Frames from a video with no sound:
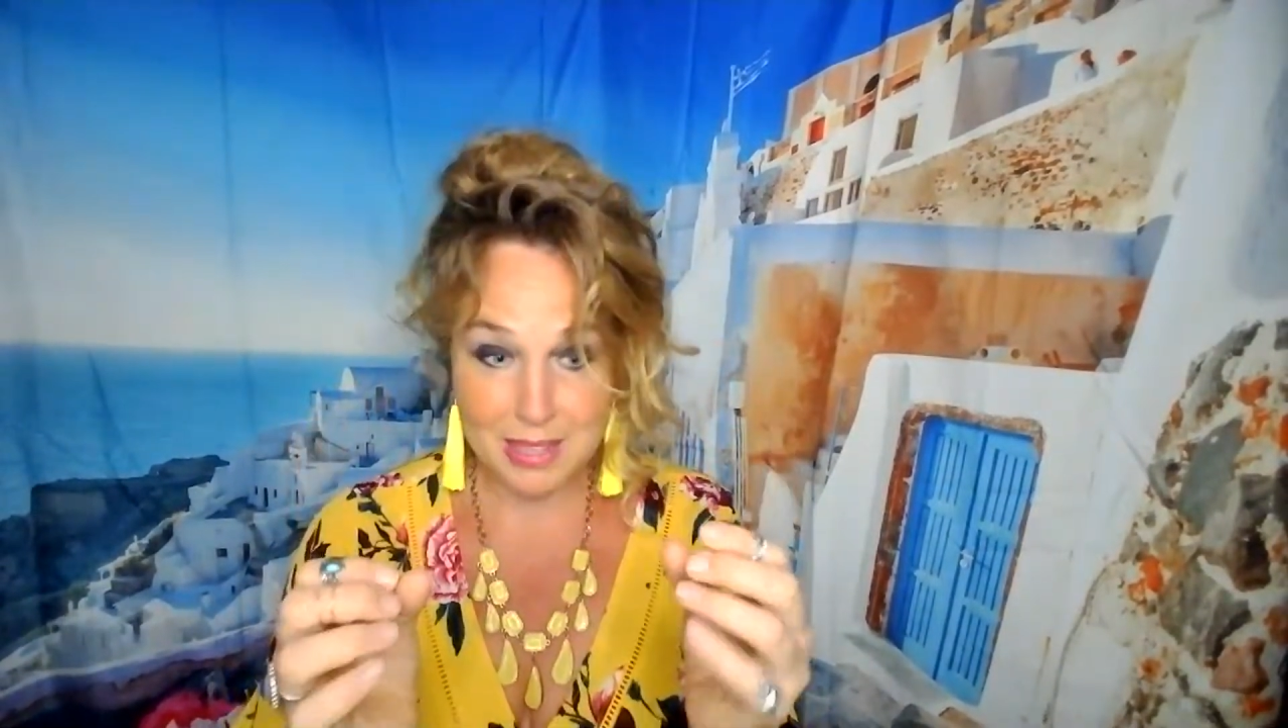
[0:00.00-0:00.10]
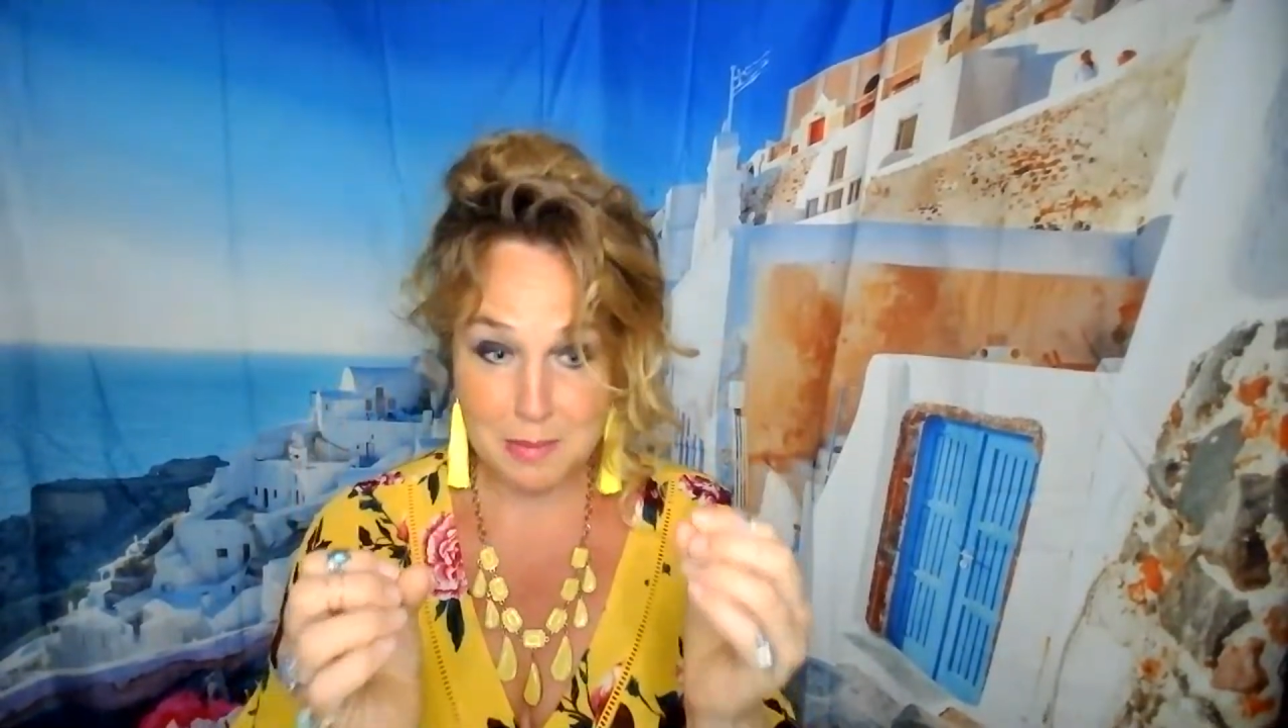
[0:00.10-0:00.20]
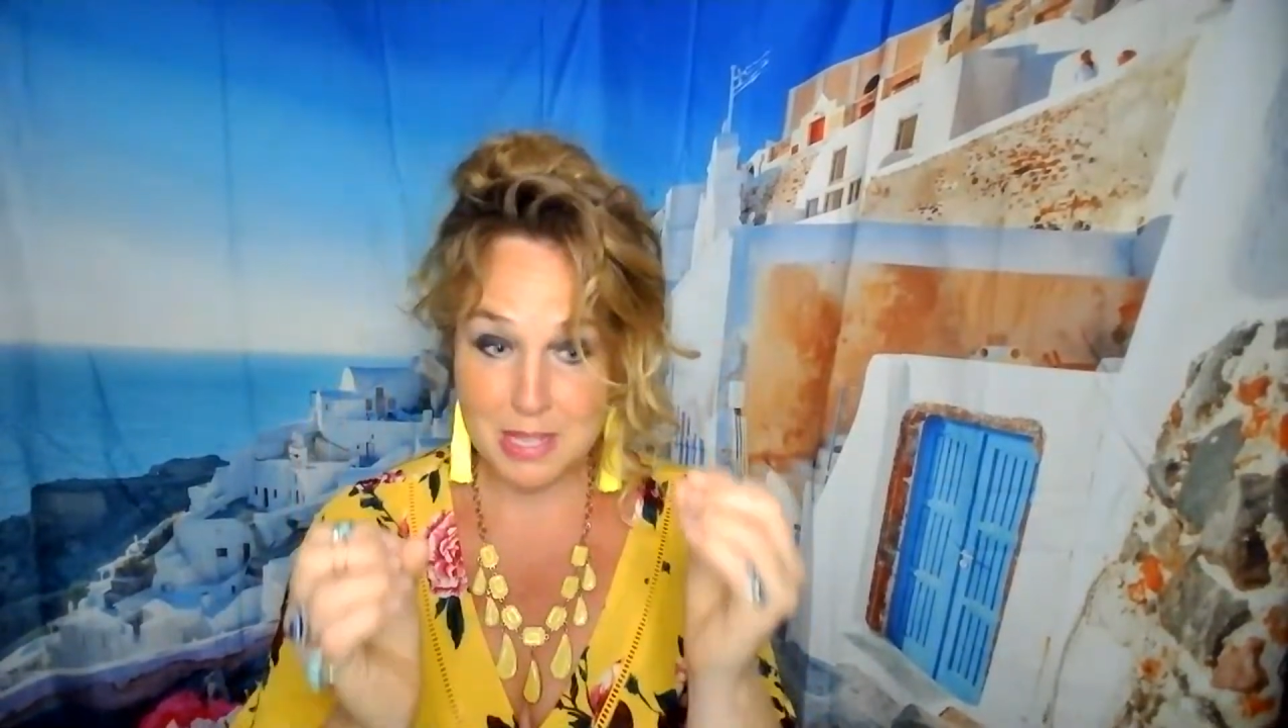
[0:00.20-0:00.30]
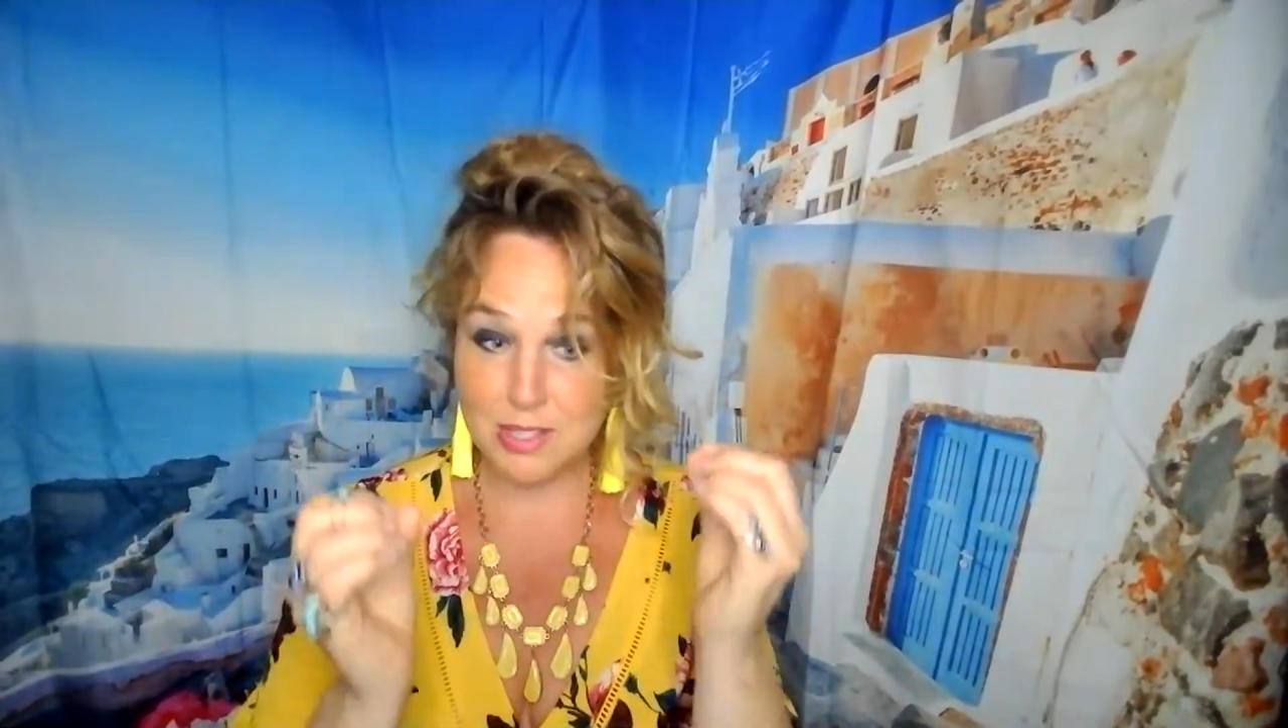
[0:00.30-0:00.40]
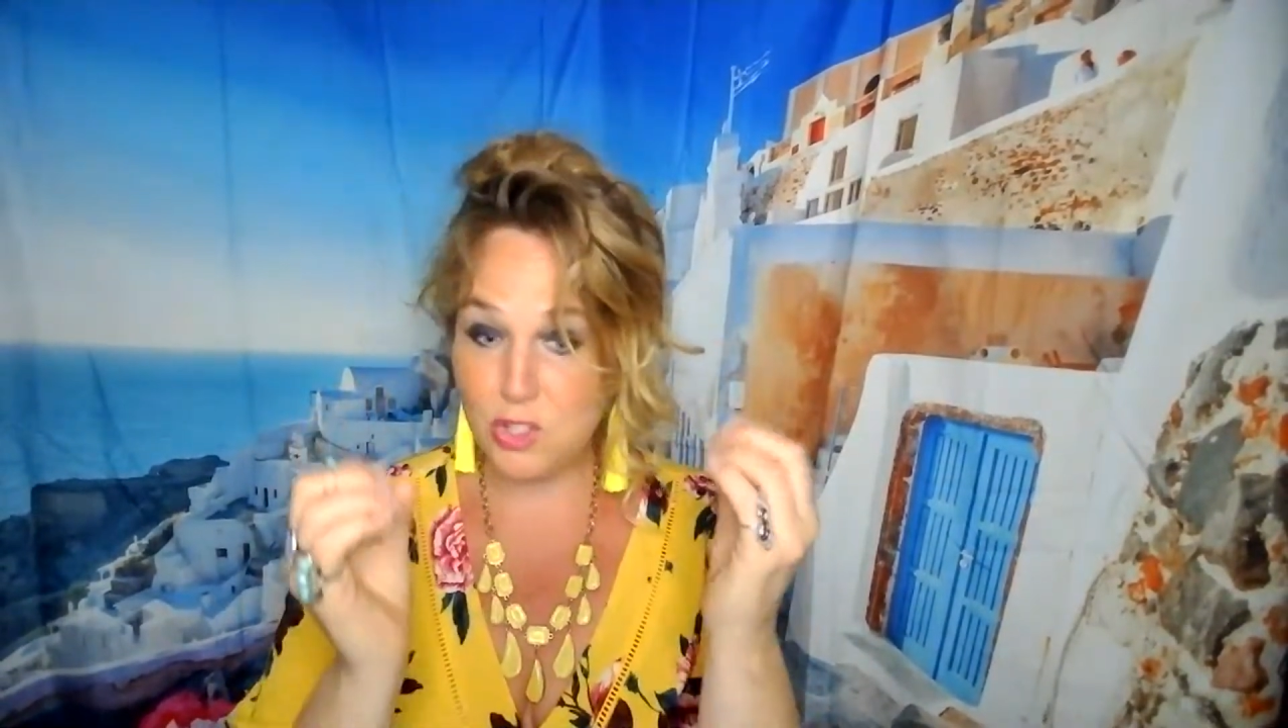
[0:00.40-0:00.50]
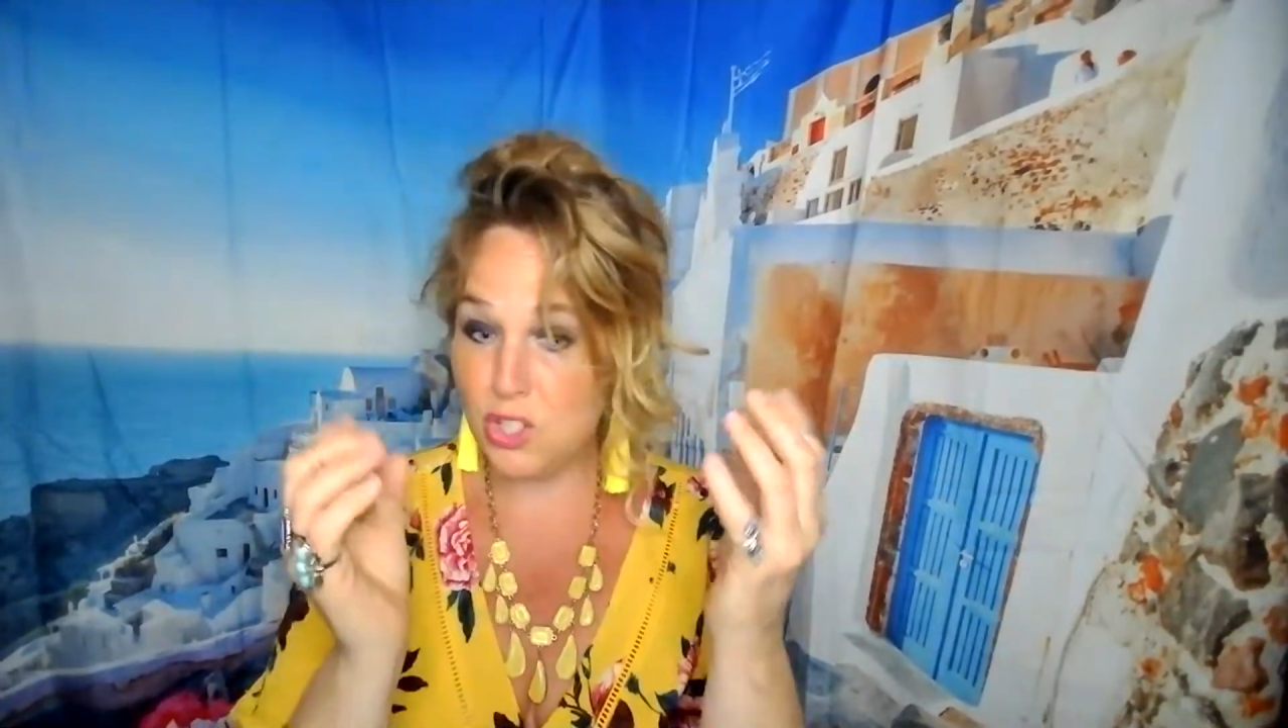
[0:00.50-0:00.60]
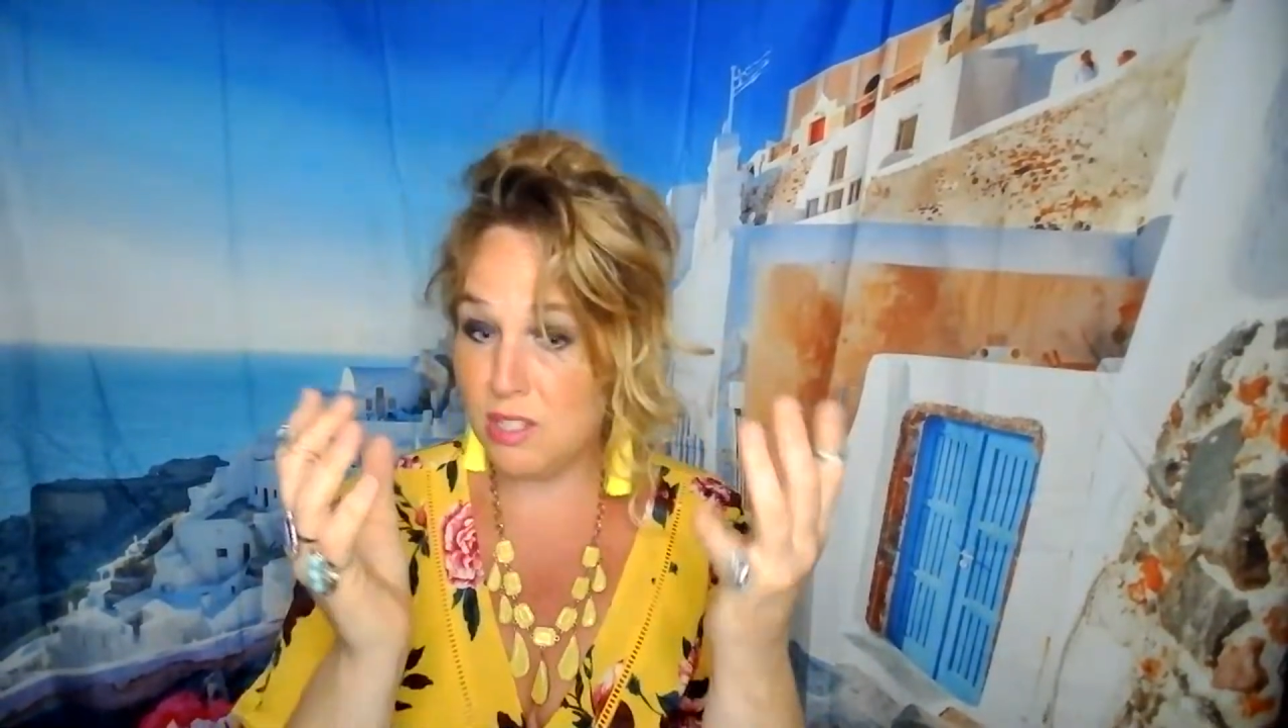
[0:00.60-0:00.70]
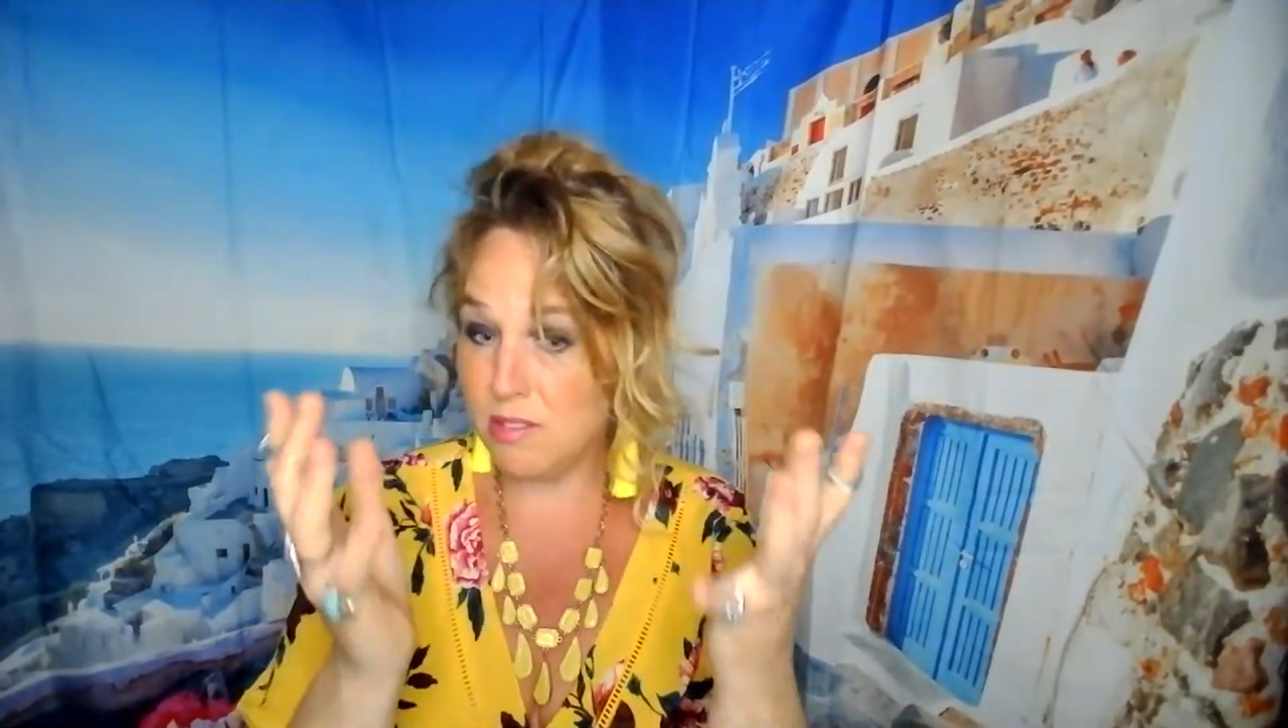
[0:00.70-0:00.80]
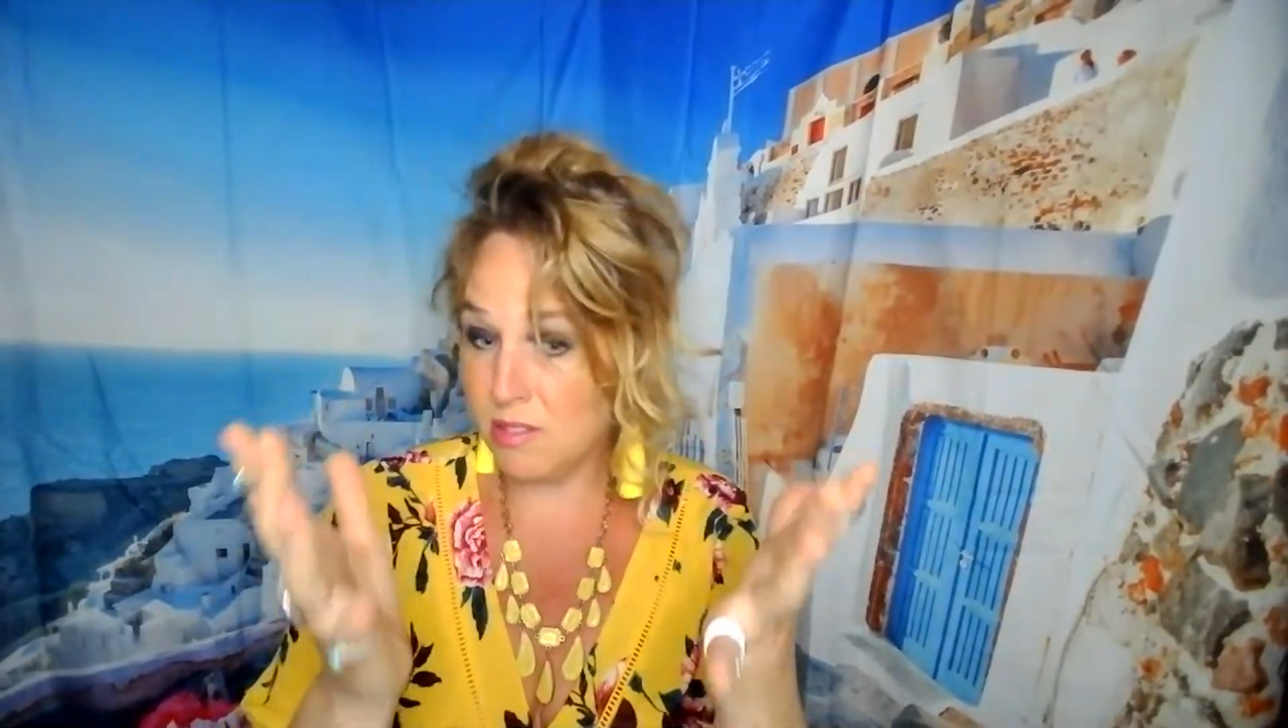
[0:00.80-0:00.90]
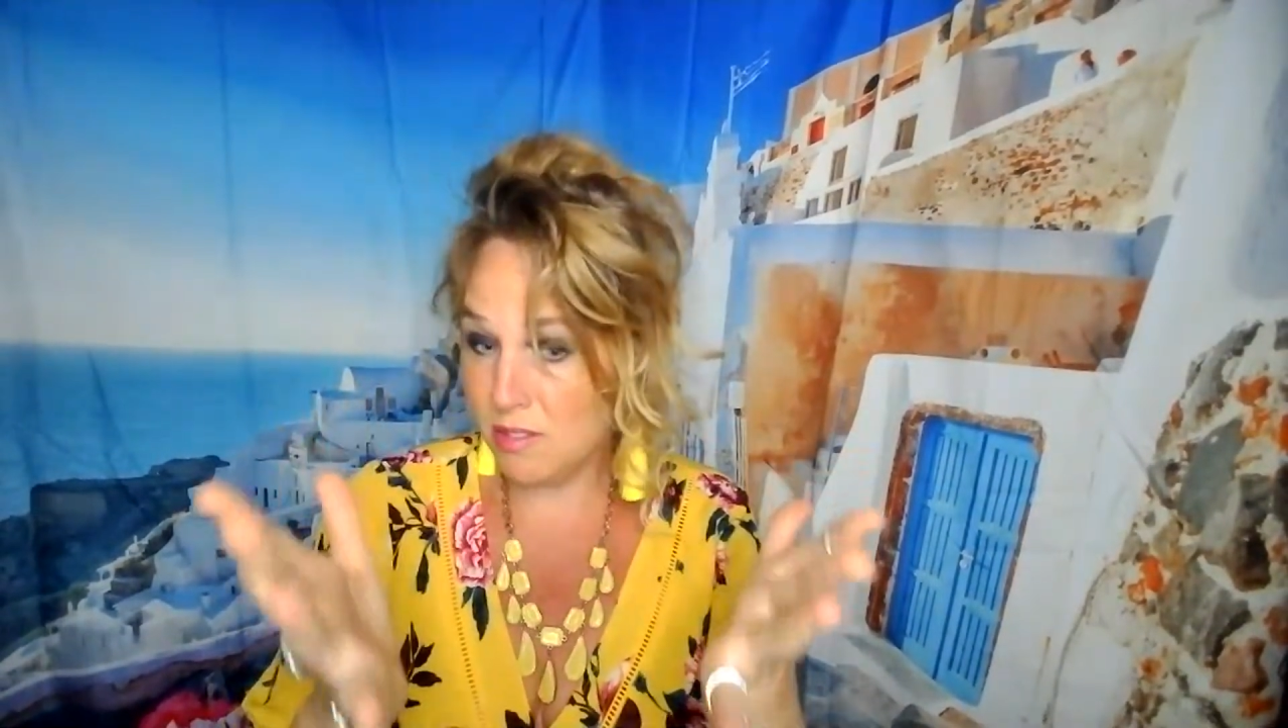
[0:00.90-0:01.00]

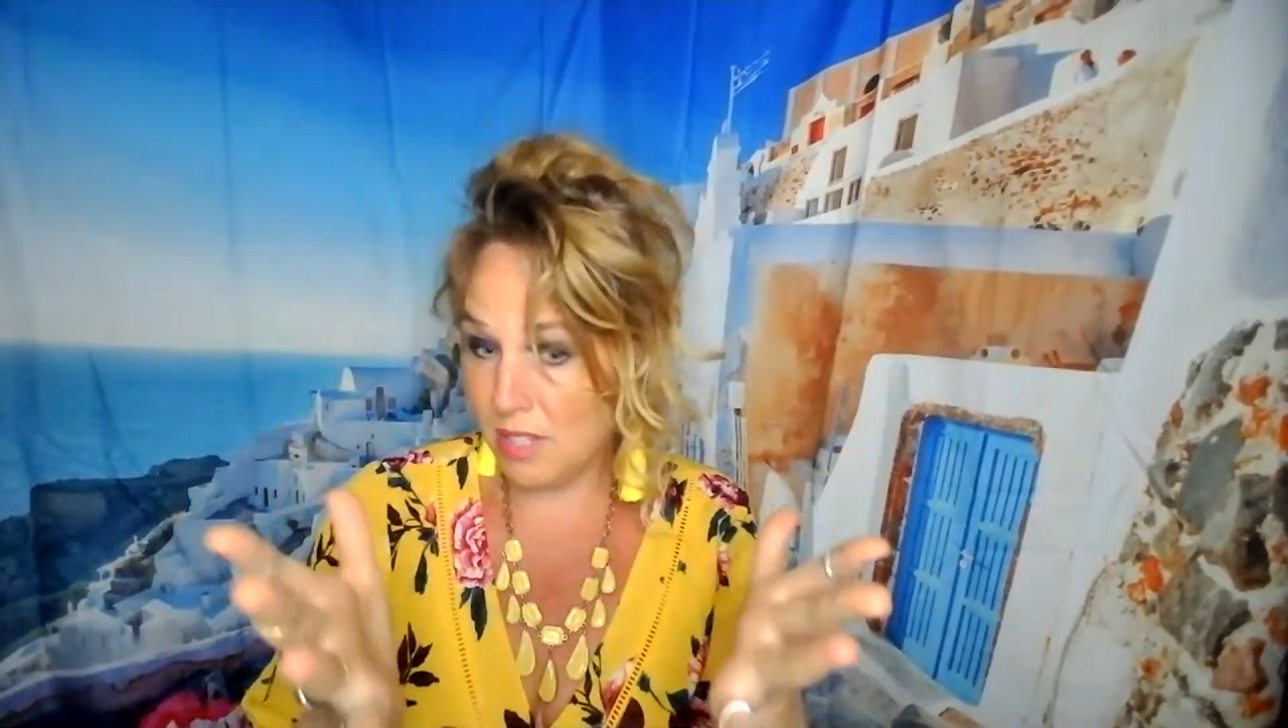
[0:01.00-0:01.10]
messages,